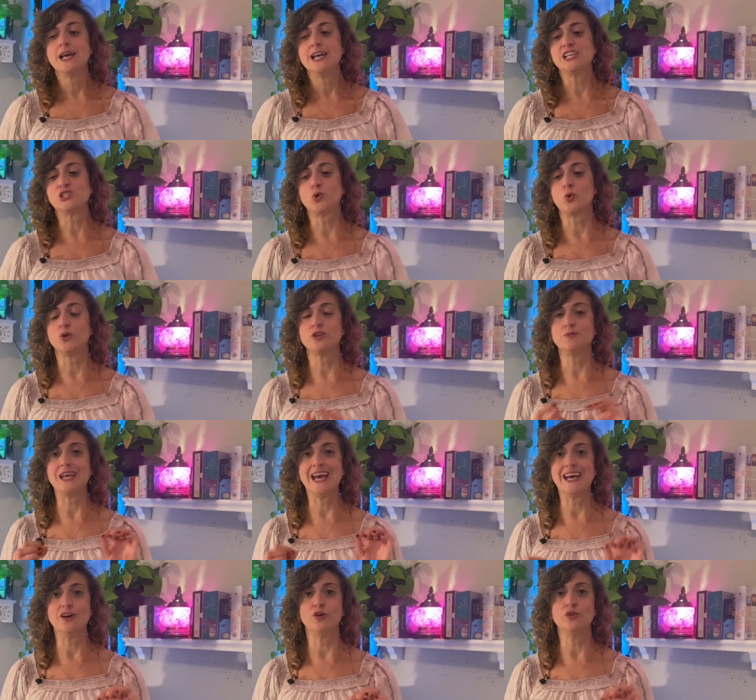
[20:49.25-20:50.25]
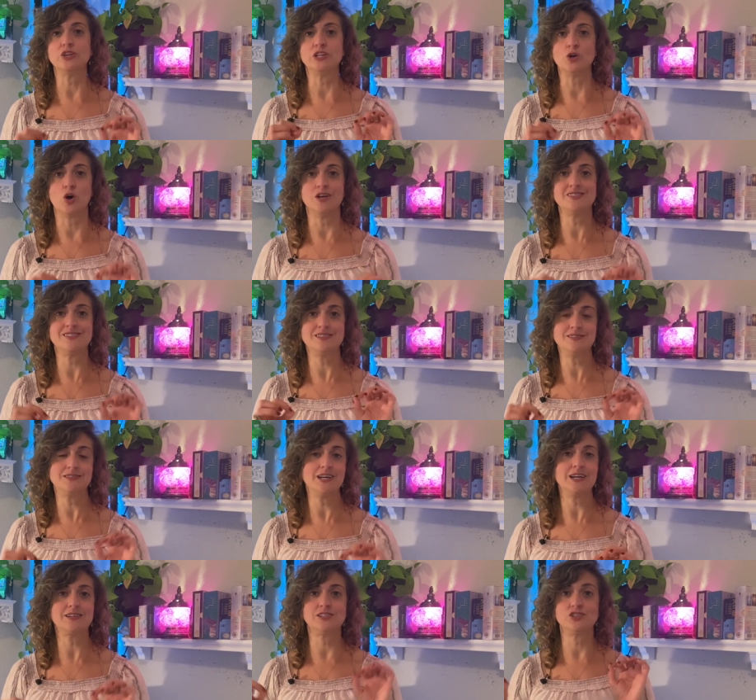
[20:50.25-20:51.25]
It's going to be held in Austin,
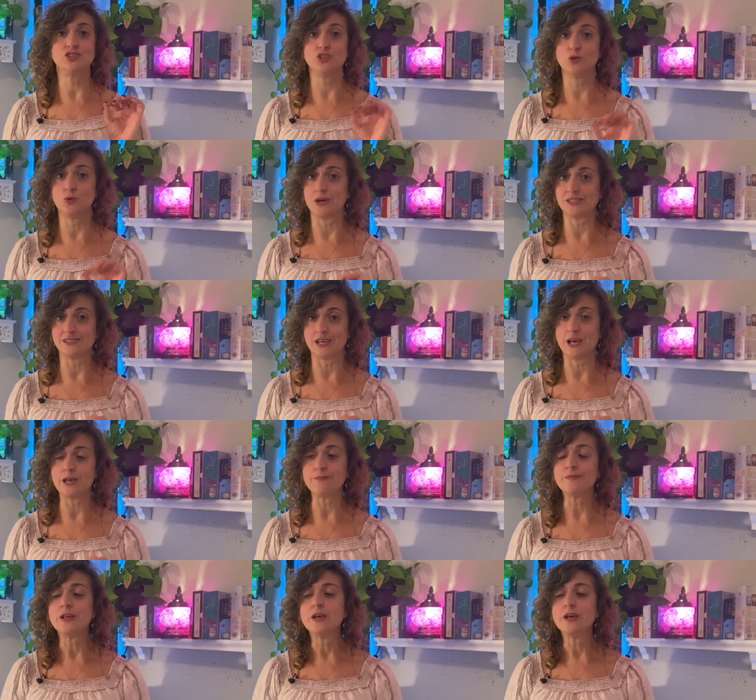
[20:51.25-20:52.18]
Texas, USA.